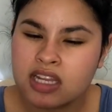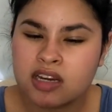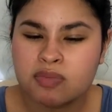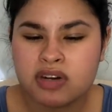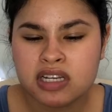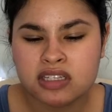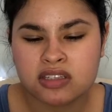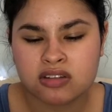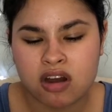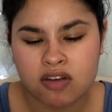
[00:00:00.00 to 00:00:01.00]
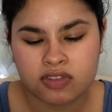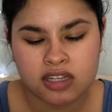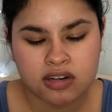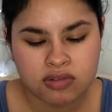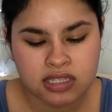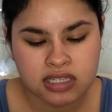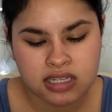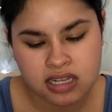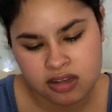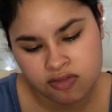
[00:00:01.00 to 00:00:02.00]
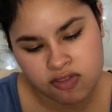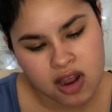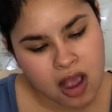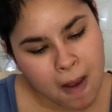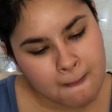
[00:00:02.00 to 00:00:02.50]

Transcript: They're pretty soft, a little stiff,